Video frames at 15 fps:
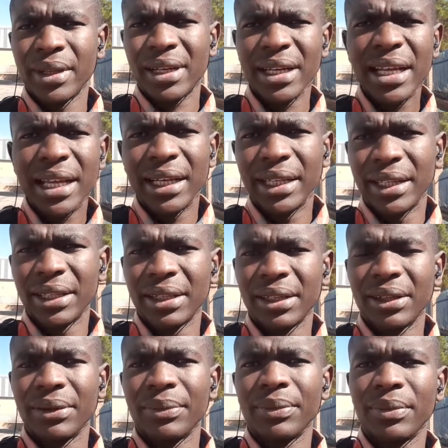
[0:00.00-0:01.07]
Really,
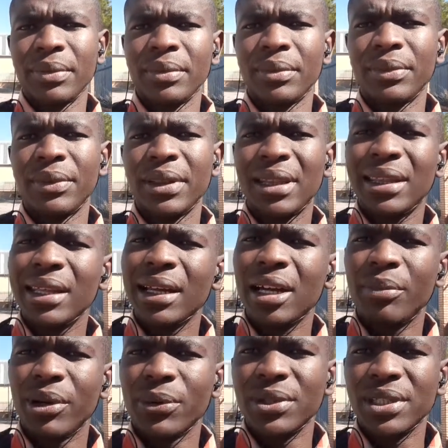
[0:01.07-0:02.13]
think
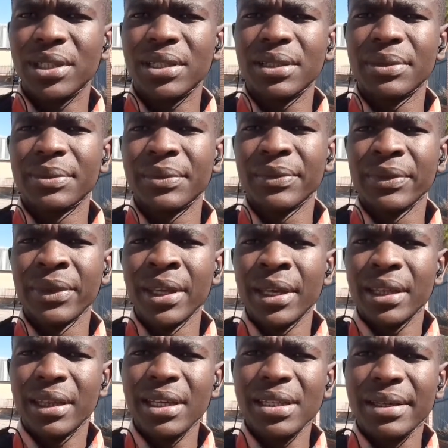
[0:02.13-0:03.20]
about it.
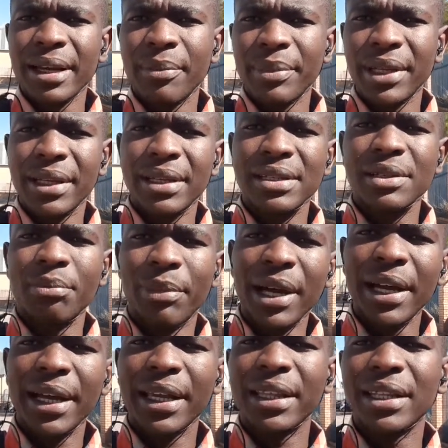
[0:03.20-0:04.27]
These companies
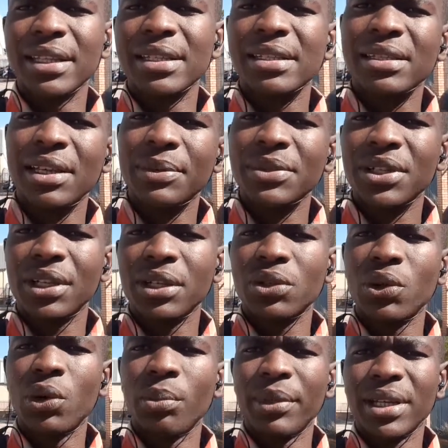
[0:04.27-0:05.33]
buy this
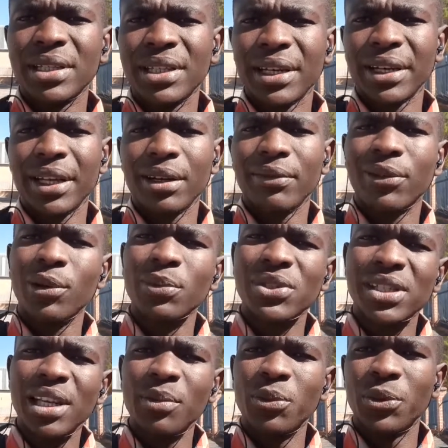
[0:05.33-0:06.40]
substrate or material from
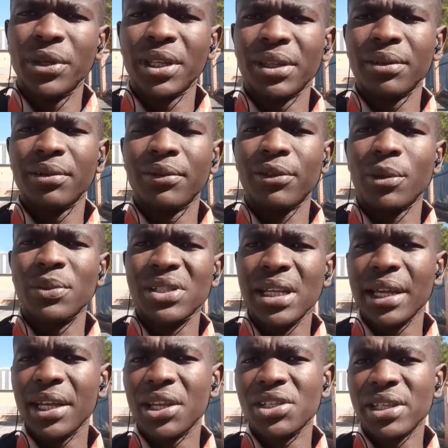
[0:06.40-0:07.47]
somewhere, from
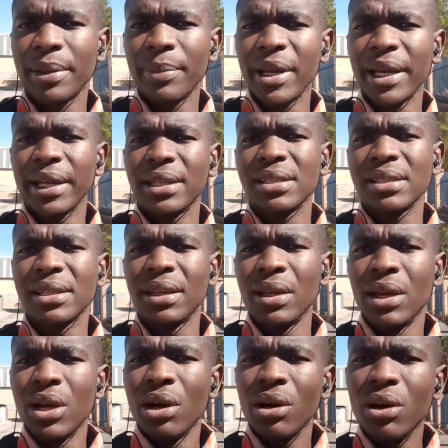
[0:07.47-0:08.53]
signage suppliers.
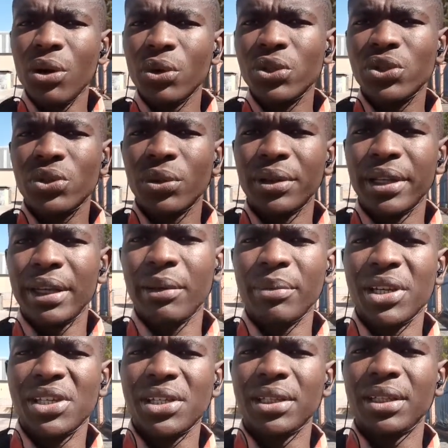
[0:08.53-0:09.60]
Also, their
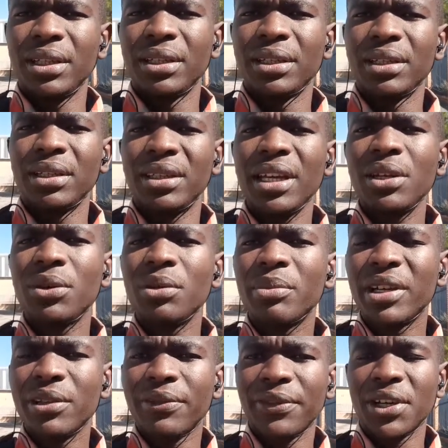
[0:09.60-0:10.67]
machine, they don't
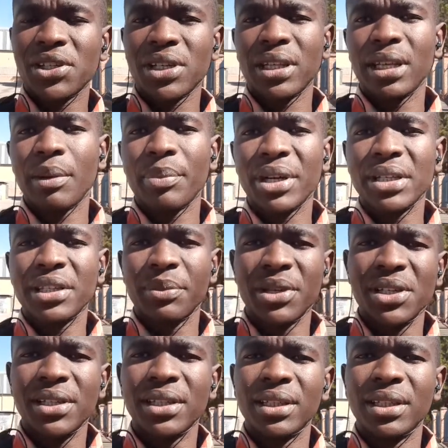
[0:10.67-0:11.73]
manufacture their printing
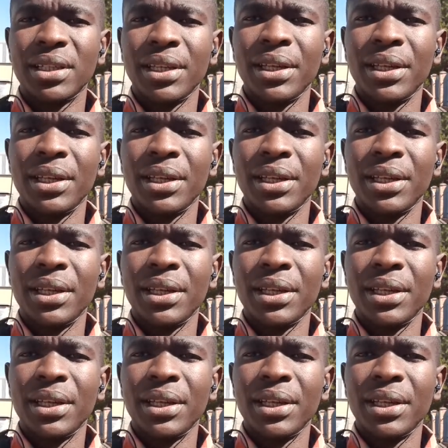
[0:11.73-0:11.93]
machine